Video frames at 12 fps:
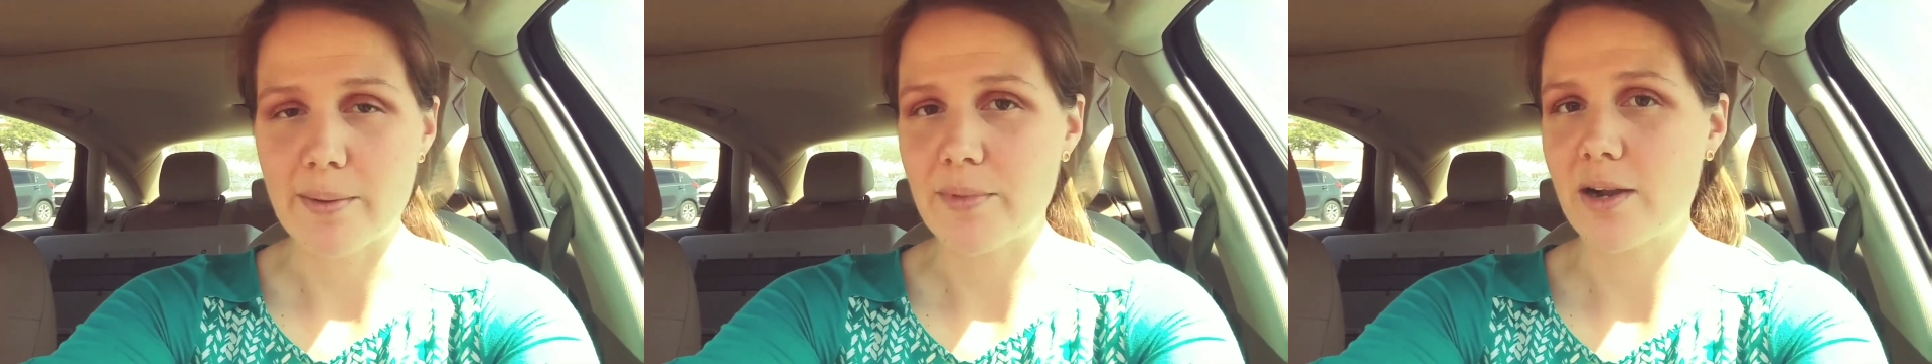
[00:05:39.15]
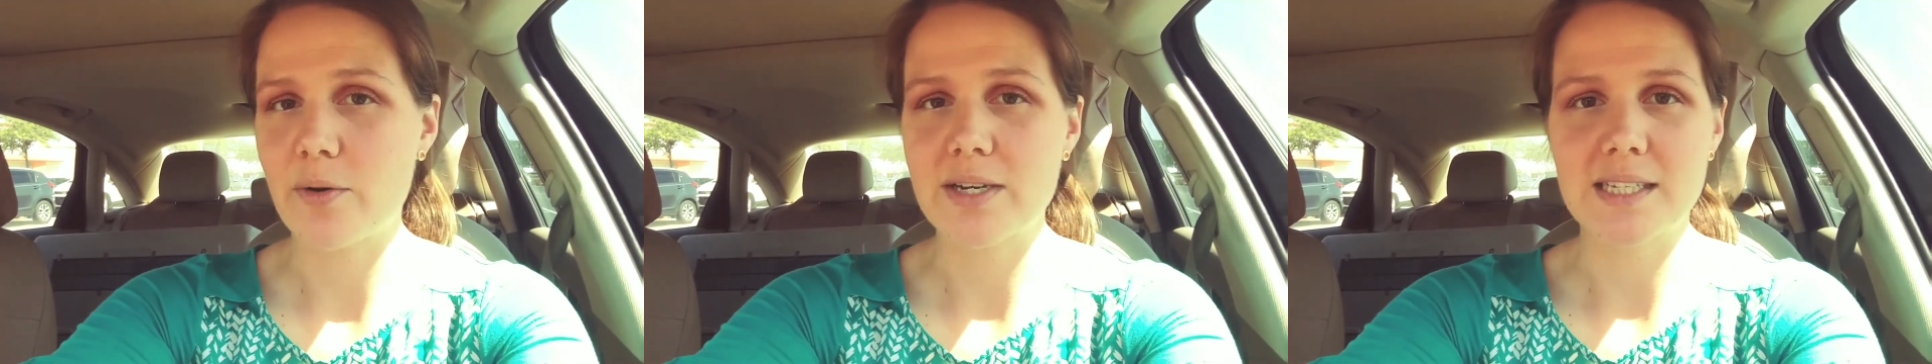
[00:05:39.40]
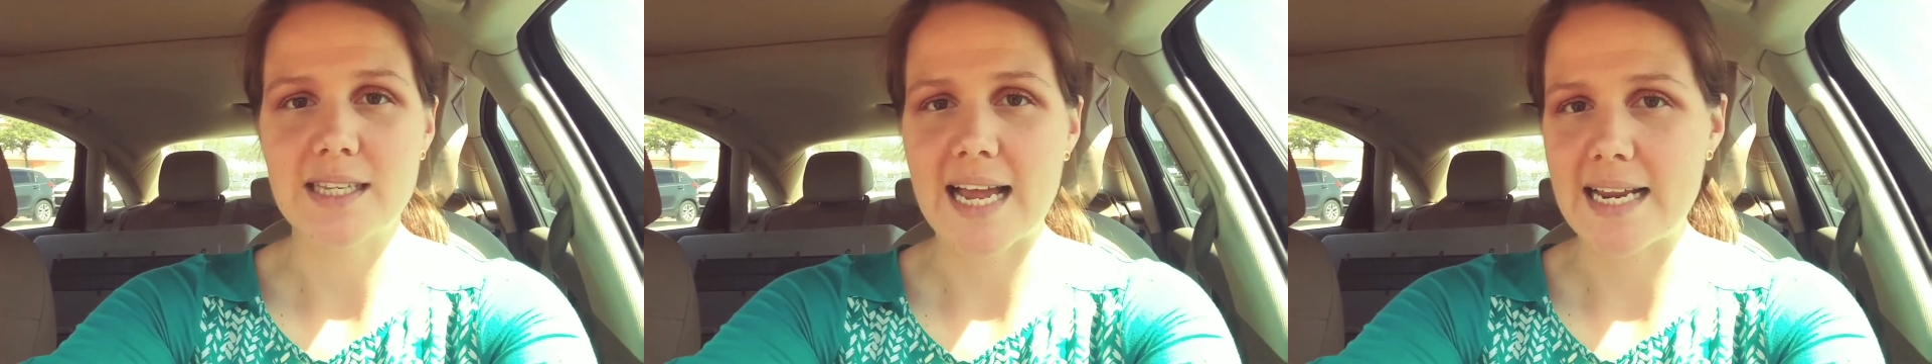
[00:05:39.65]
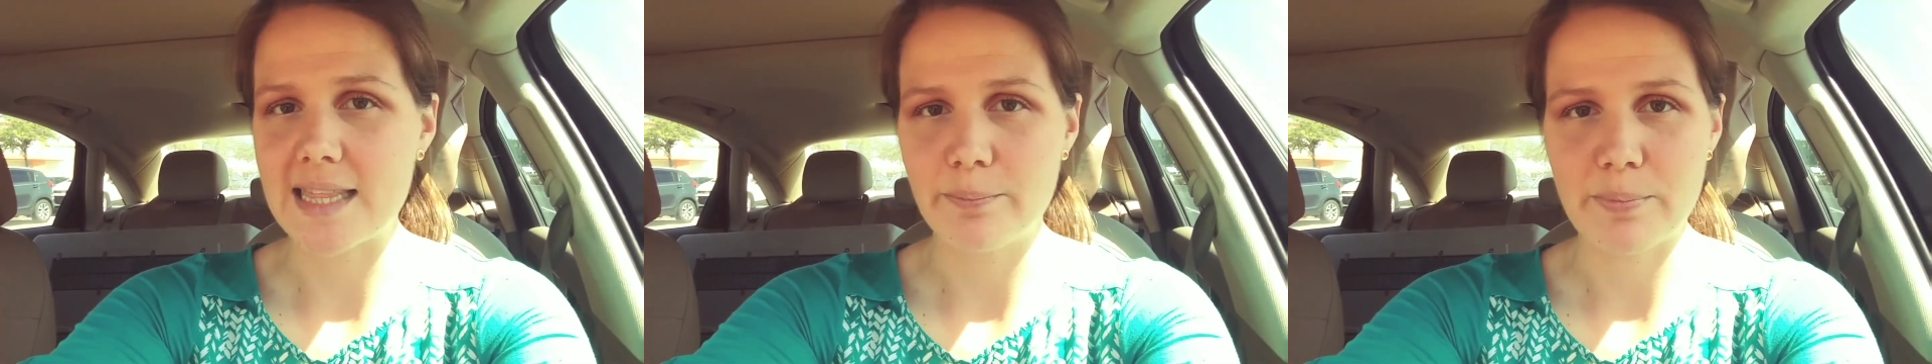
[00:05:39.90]
I'm not going to let
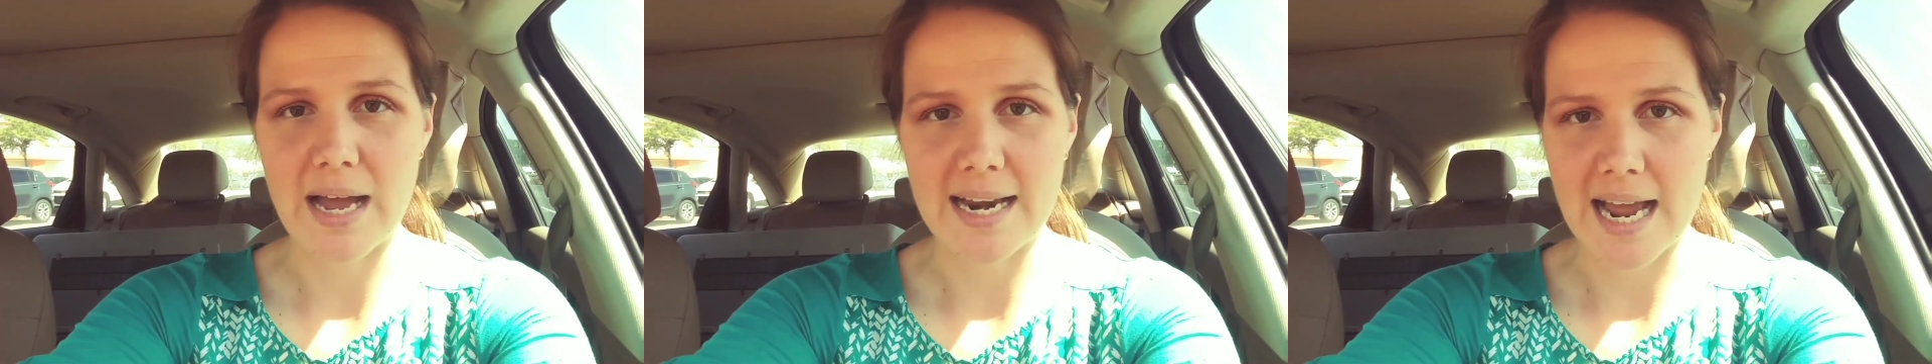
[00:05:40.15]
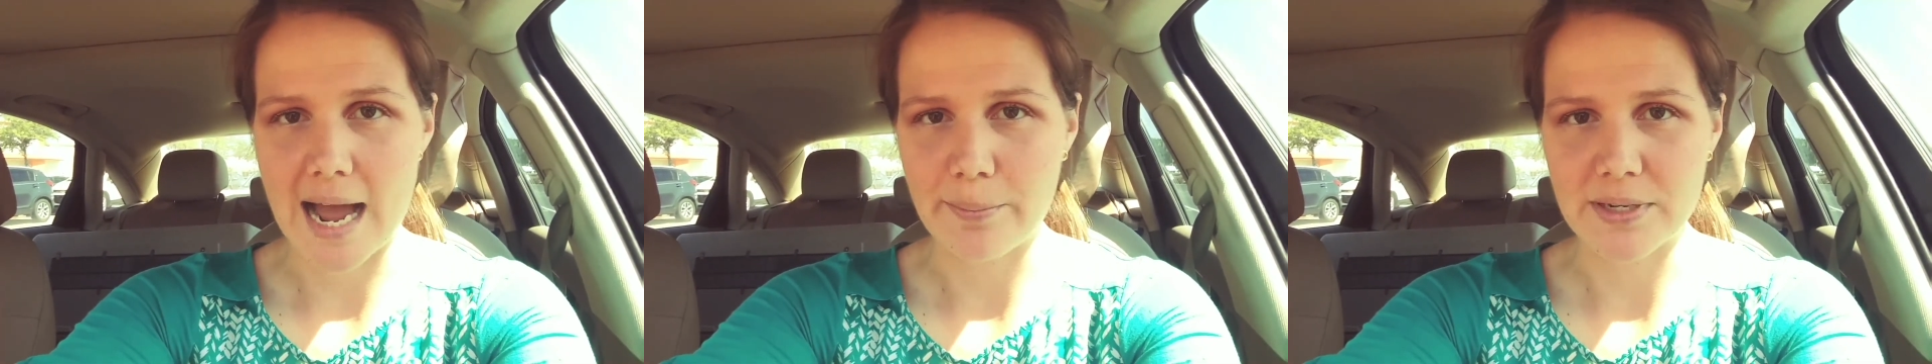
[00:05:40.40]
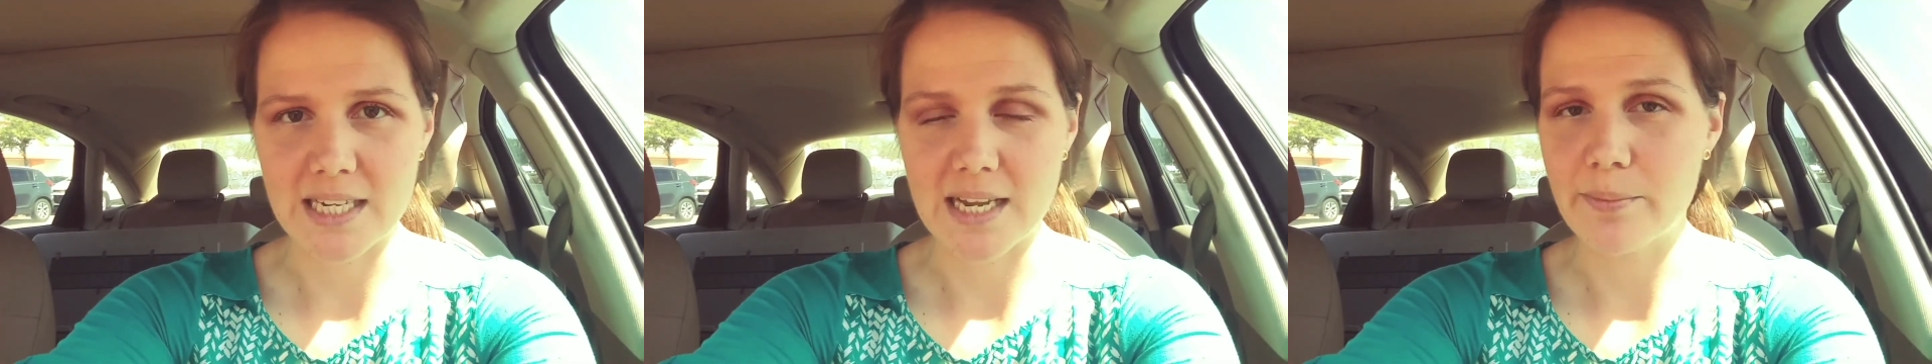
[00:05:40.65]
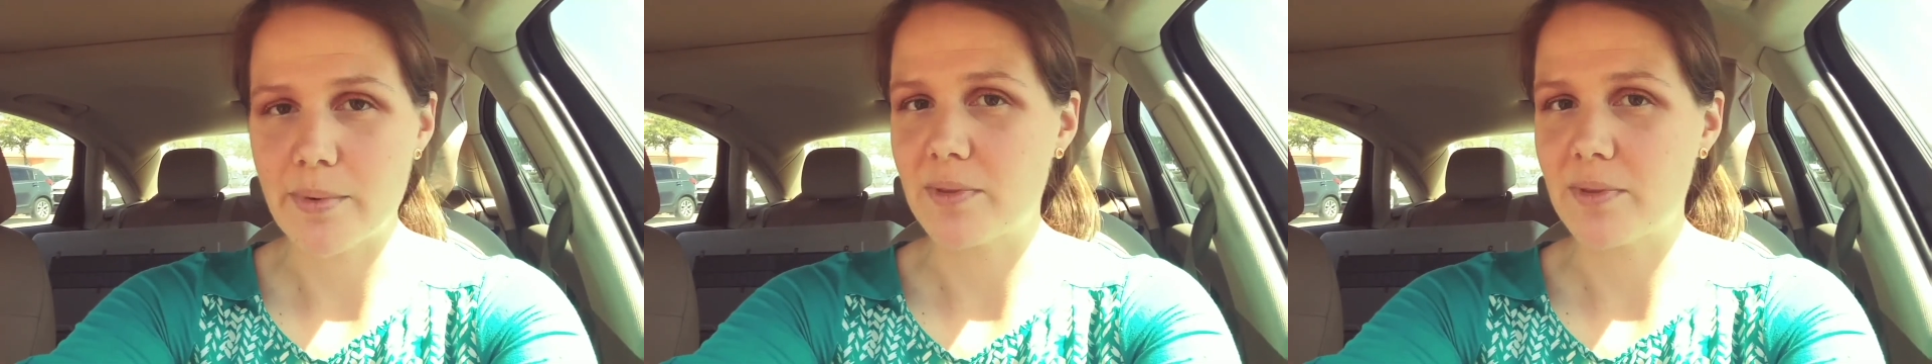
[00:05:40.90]
anything bad happen to him.